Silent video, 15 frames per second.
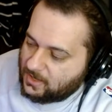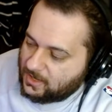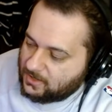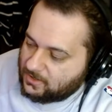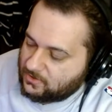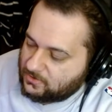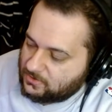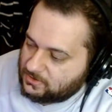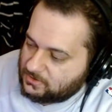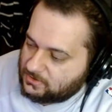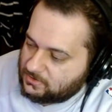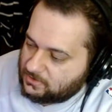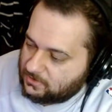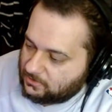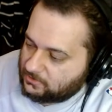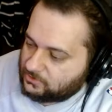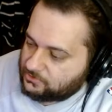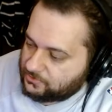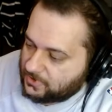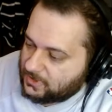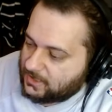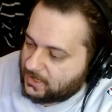a good little
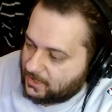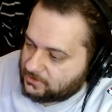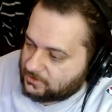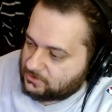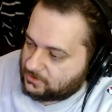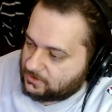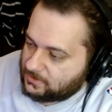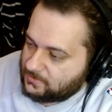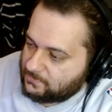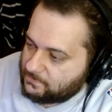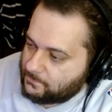trick, actually.